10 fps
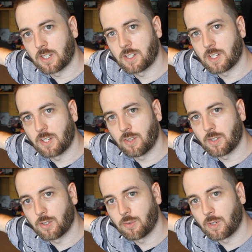continue
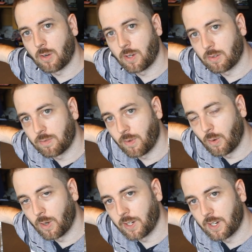to do going
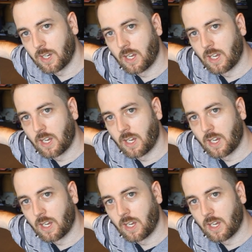forward?